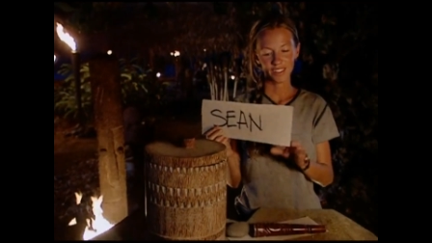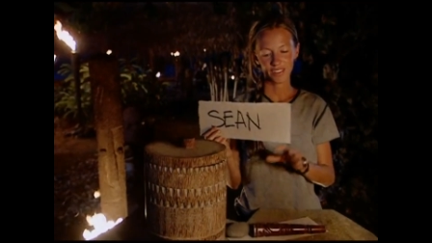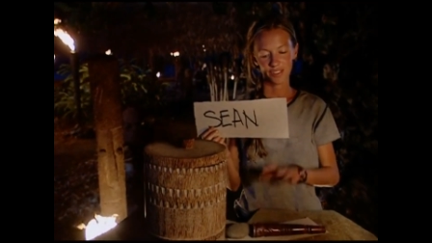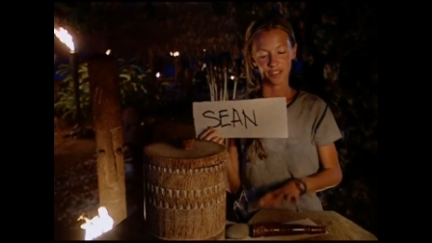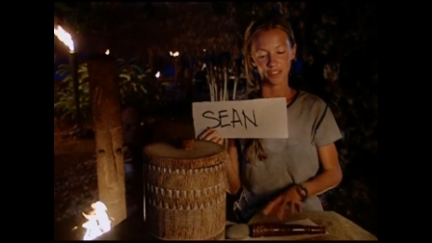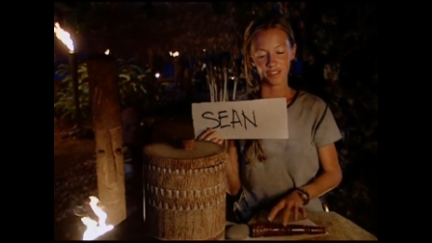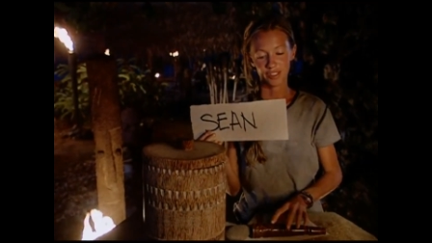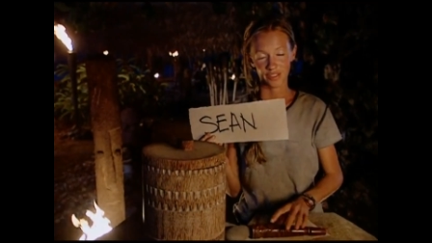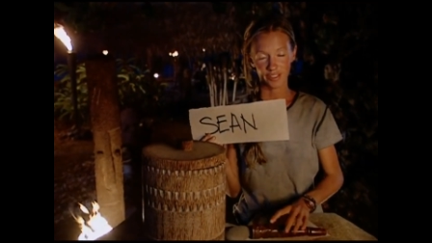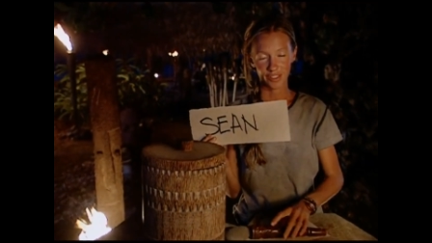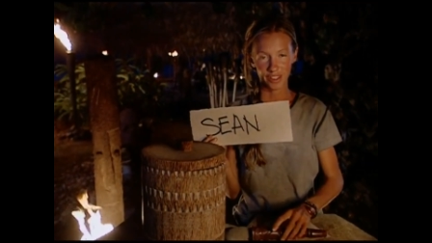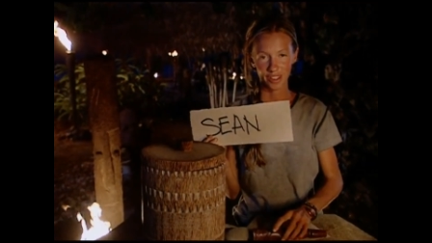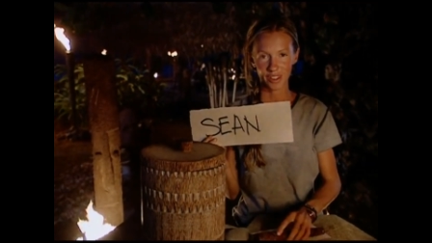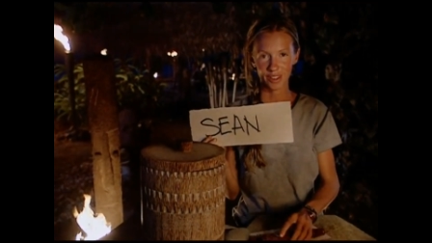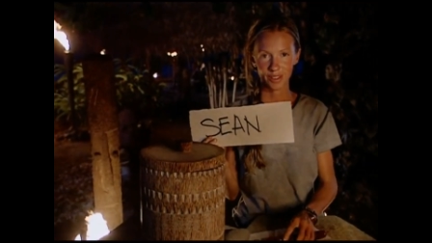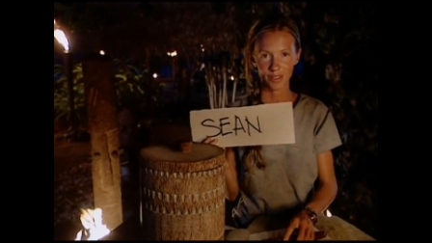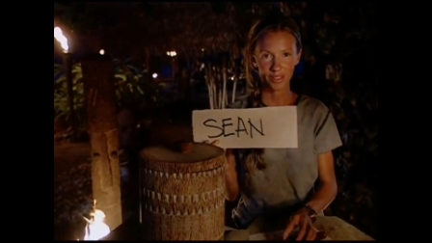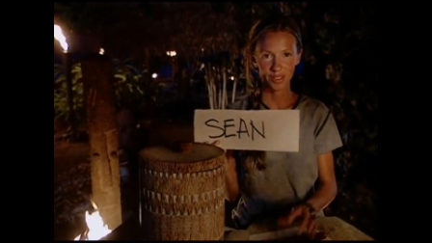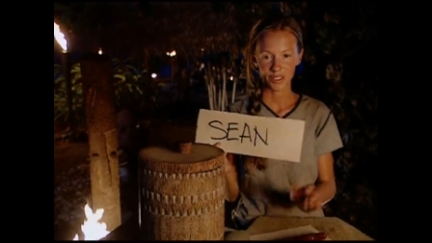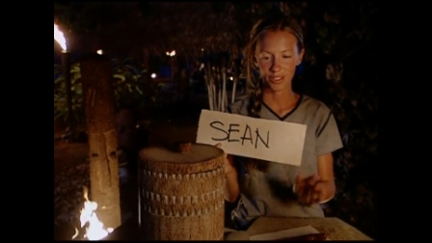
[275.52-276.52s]
vote is for
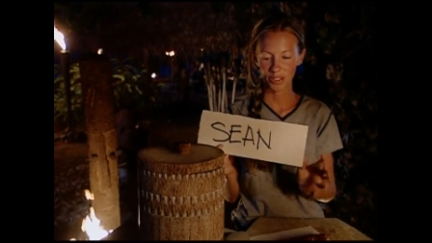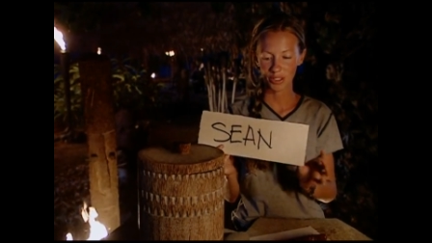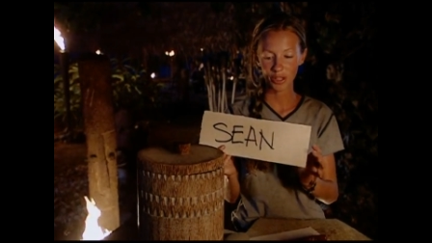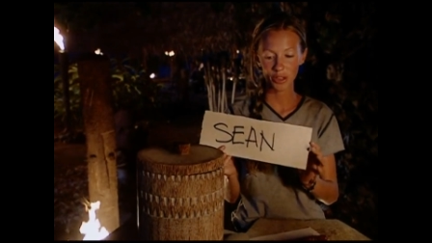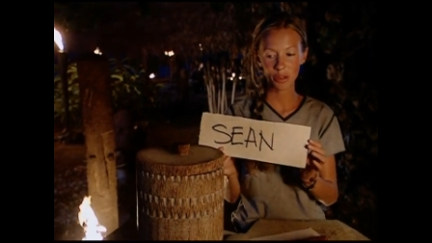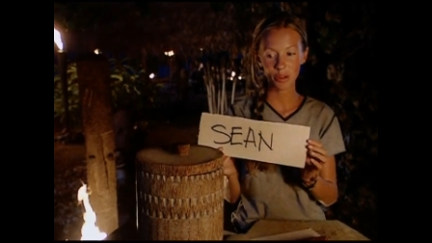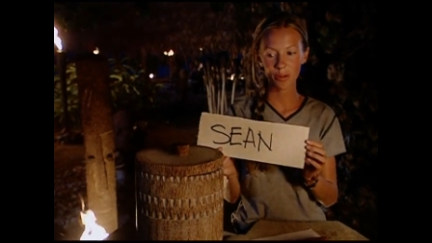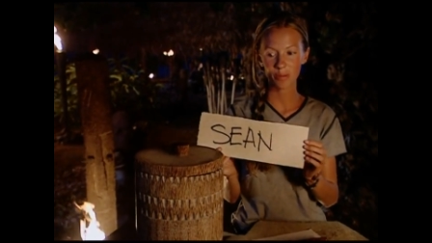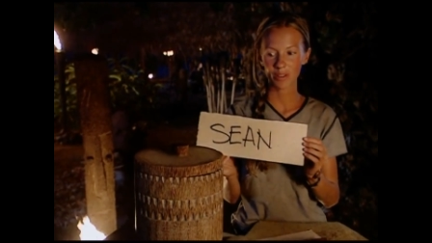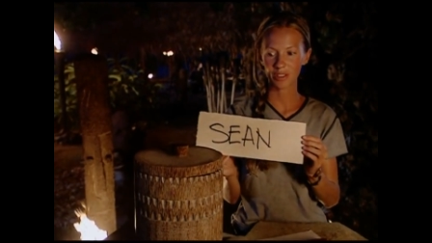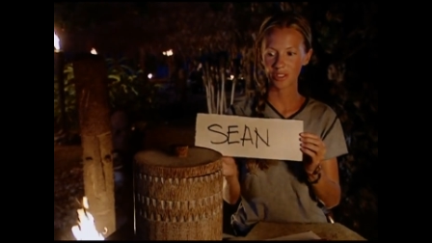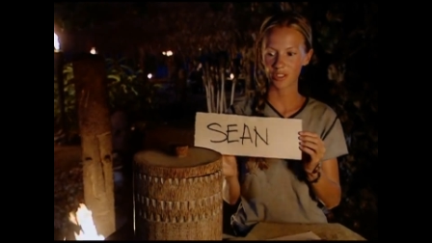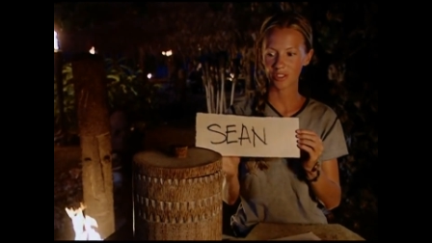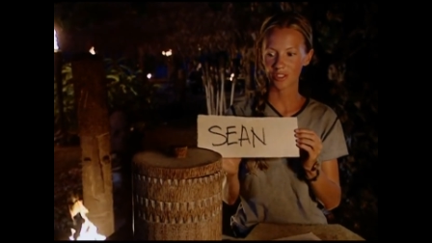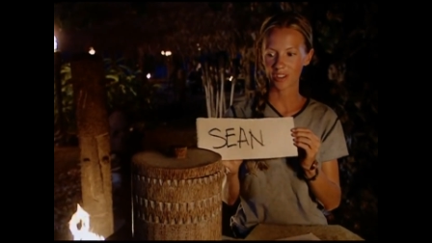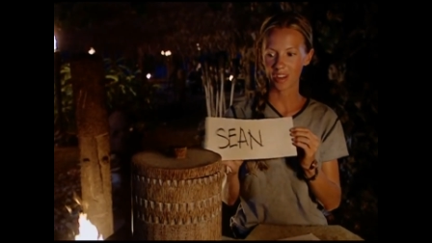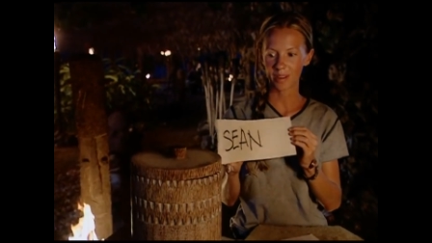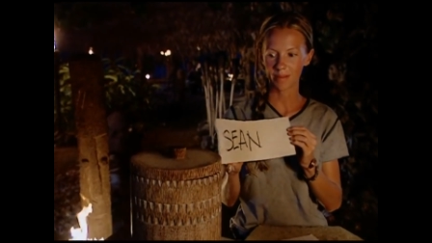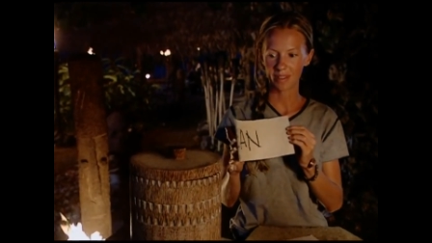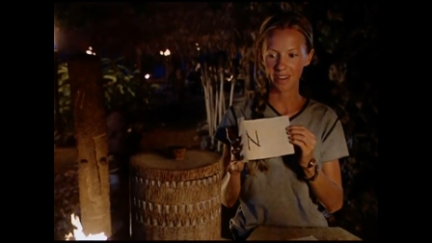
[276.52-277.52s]
you. Just too much
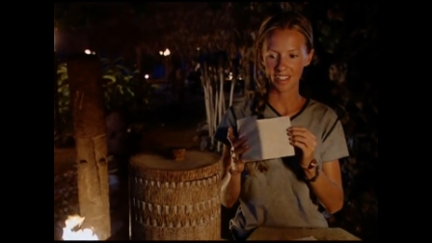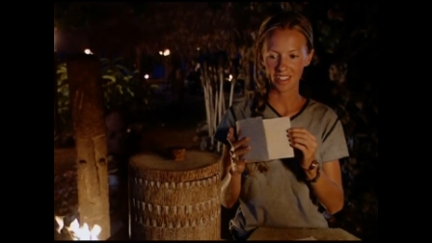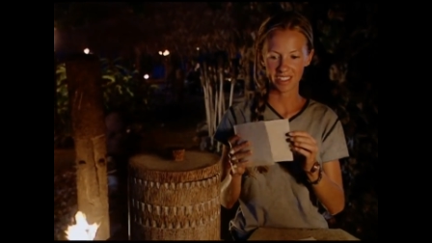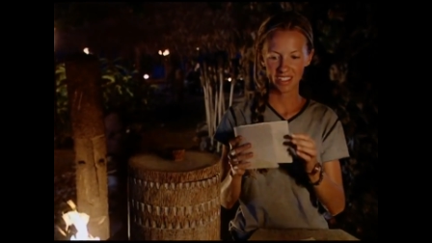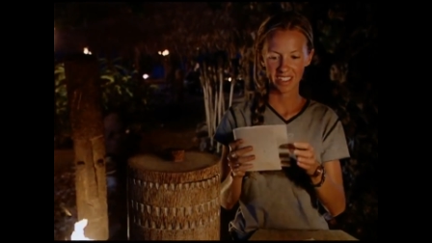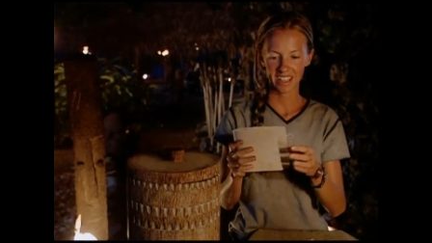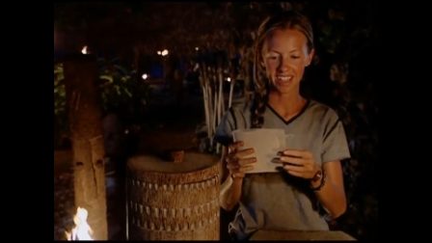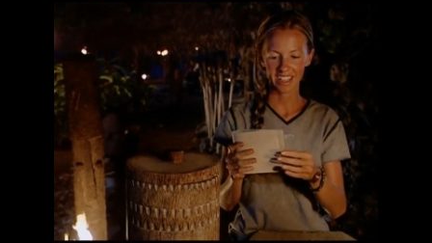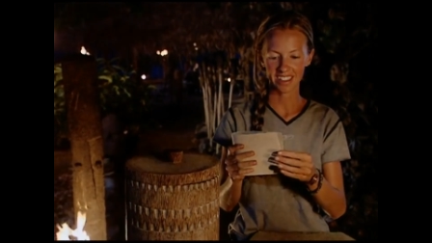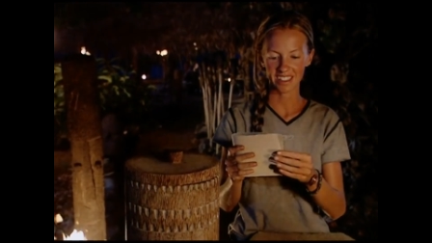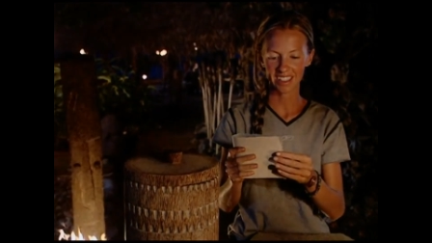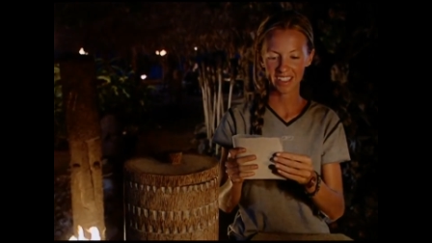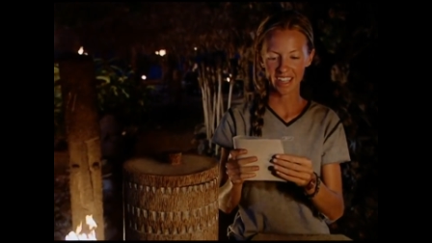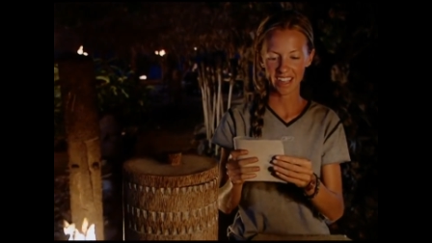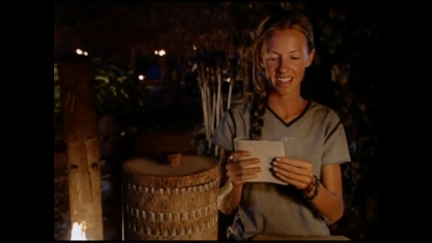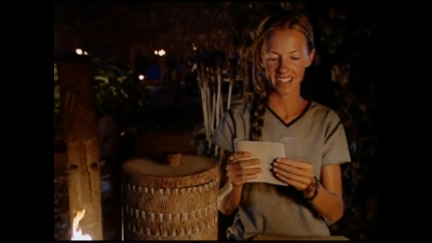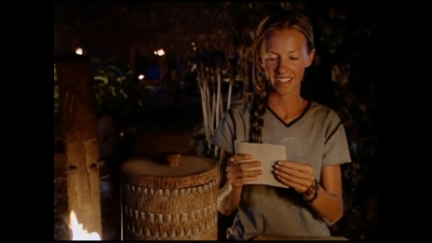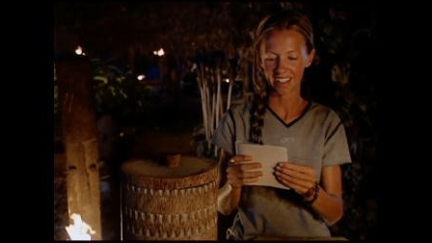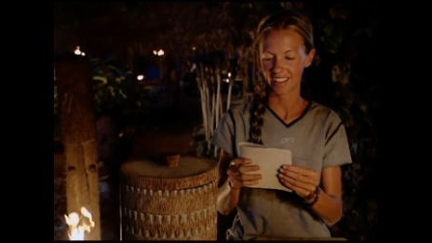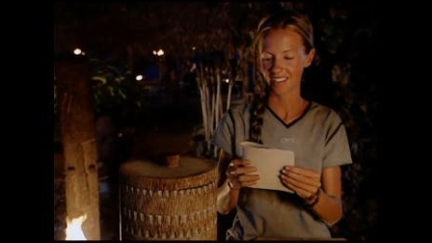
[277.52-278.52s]
drama. I just can't
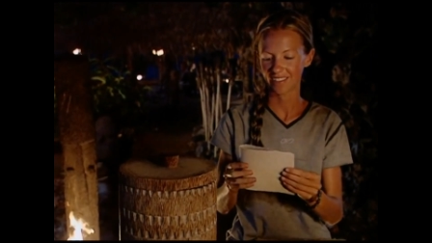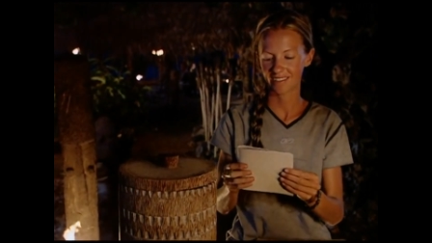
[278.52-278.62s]
stand it.